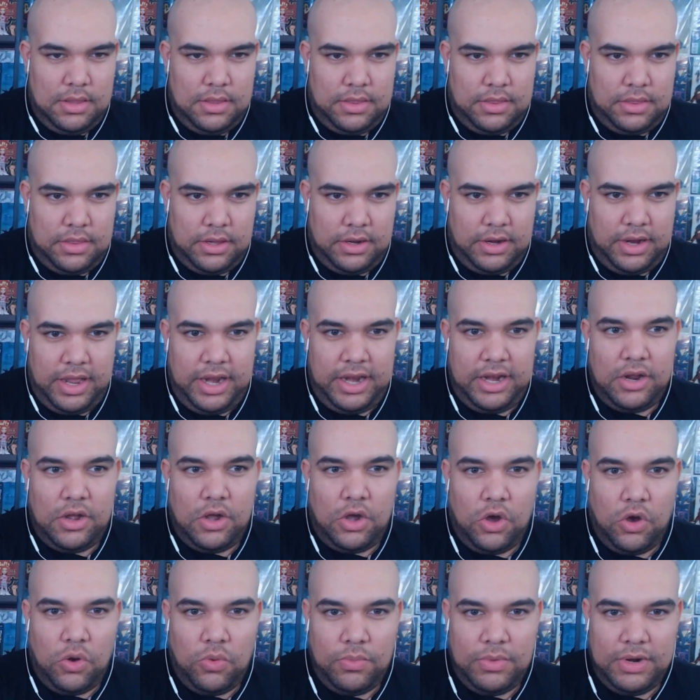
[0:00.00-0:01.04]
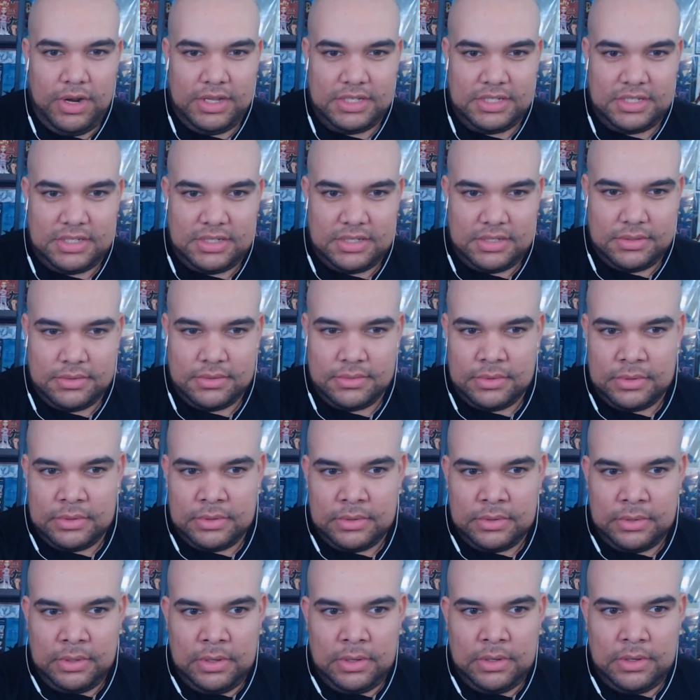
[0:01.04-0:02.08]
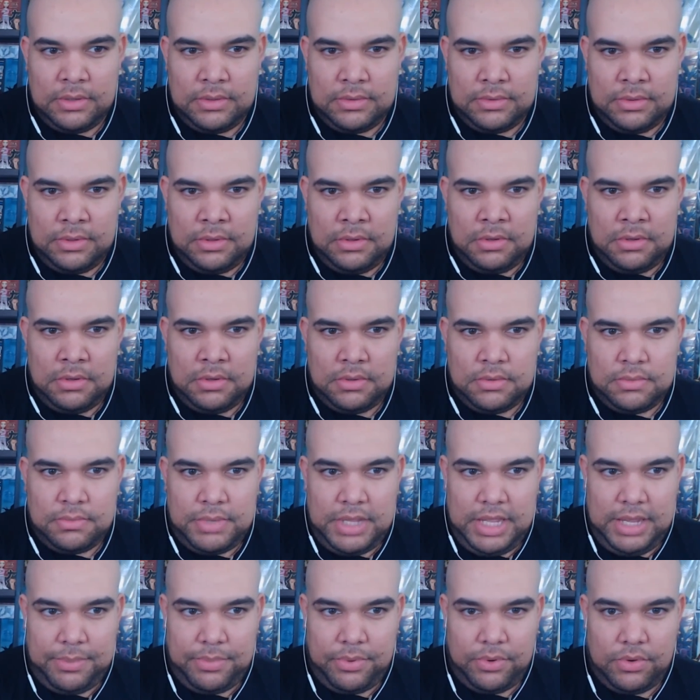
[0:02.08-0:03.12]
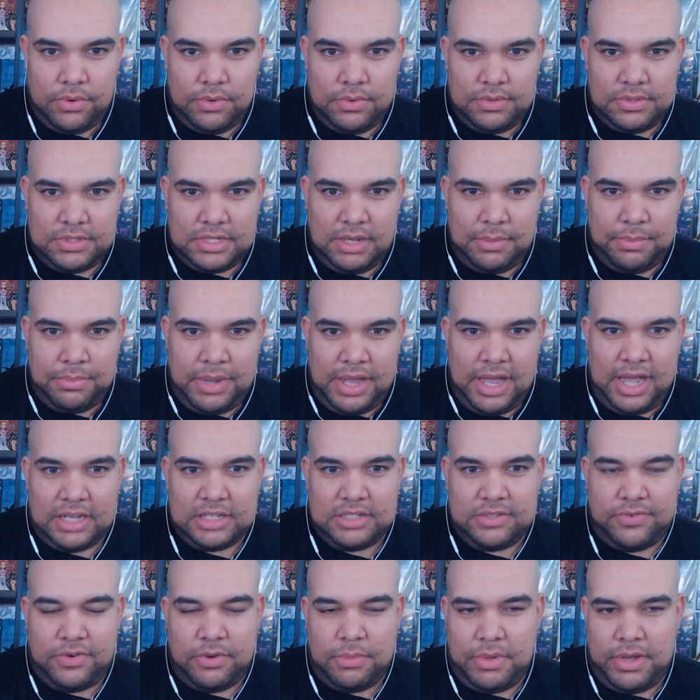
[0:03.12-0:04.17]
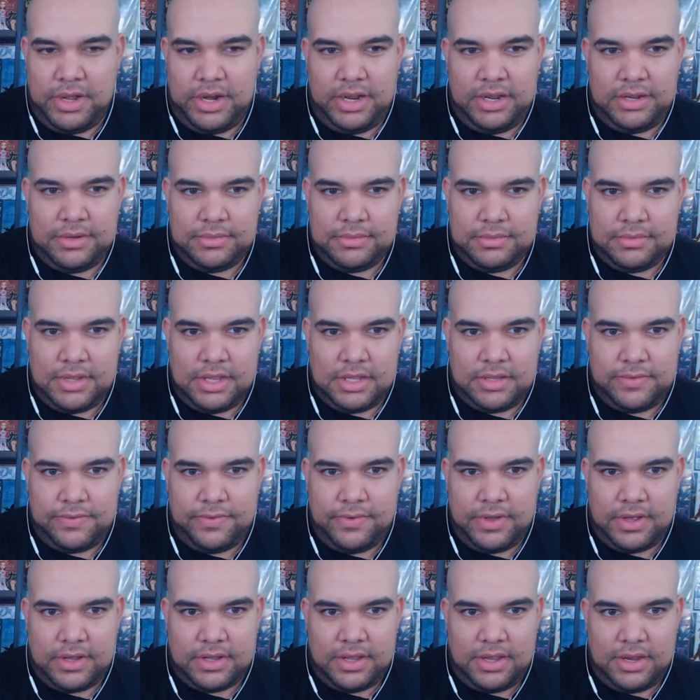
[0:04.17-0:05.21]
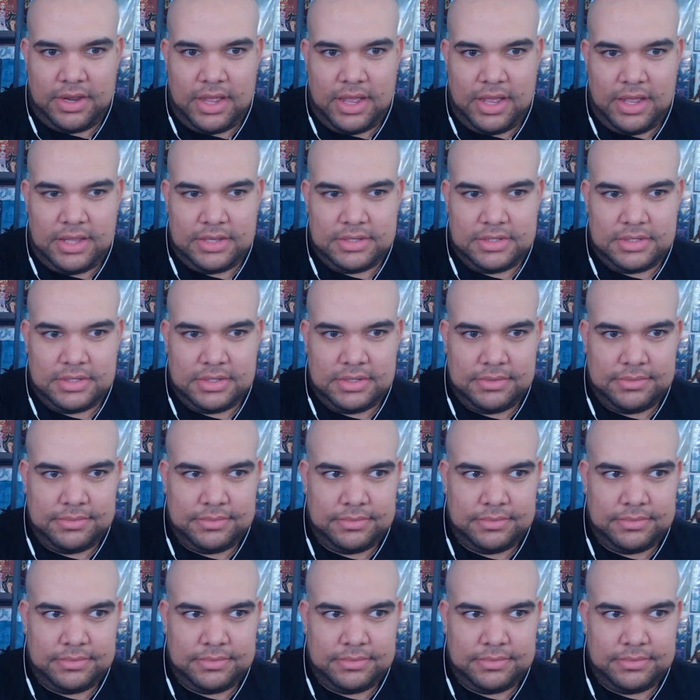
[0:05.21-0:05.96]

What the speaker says: They're getting homeless people to box for money. That's fucking ass.